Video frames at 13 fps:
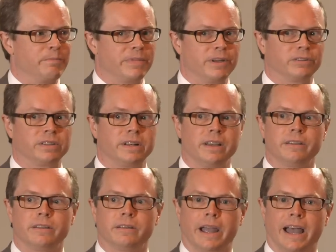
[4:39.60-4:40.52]
there's
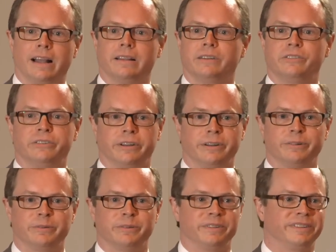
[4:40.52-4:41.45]
another Allan
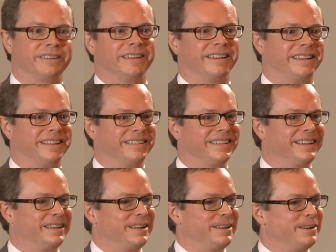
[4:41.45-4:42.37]
Jones
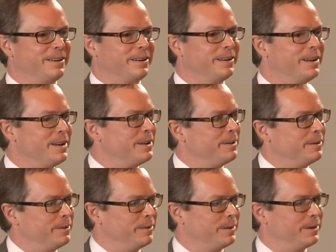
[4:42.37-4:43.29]
here
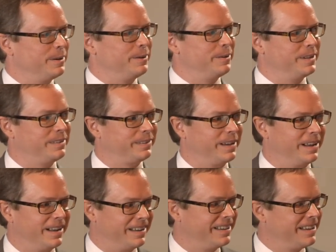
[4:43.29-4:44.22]
who is
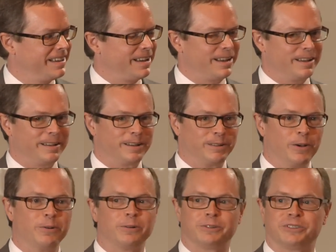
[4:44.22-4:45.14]
a
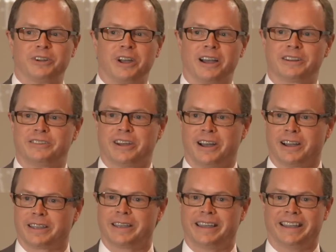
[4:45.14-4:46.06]
local shock
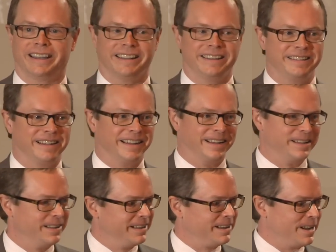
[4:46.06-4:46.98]
jock, and
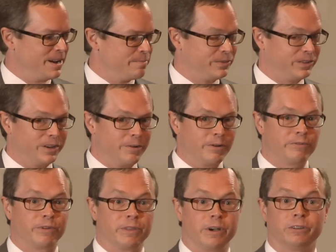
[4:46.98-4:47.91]
so
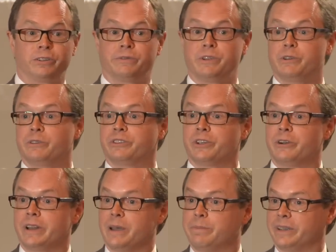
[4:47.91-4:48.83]
for those of you who
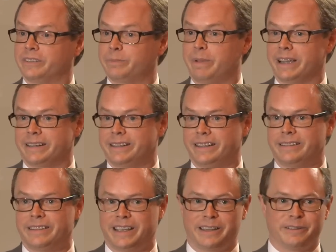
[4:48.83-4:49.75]
showed up
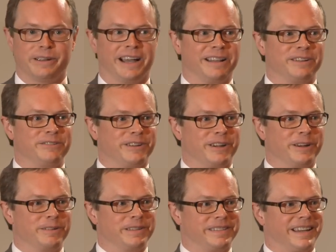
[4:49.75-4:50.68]
expecting the other Allan
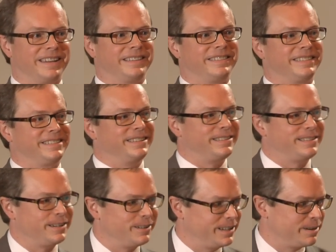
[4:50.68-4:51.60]
Jones, I
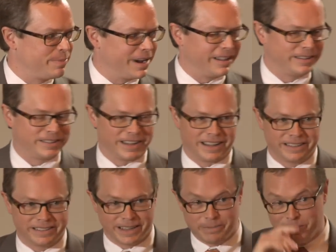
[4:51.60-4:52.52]
sincerely
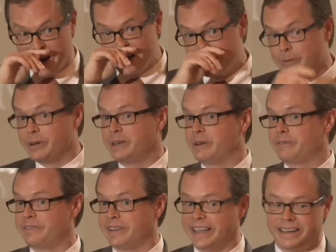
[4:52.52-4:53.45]
apologize. I'm not going to
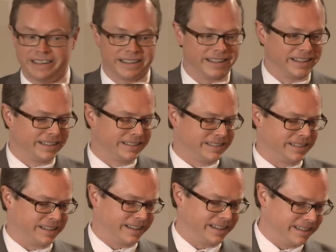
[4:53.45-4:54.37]
offend
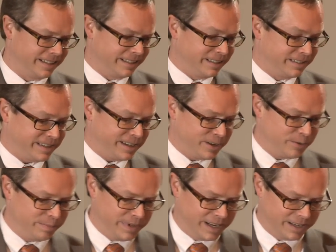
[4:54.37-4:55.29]
tonight, at least I
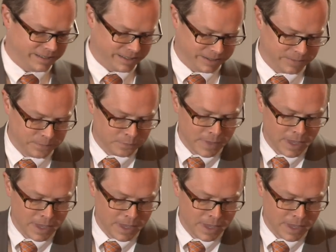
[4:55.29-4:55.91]
hope not to.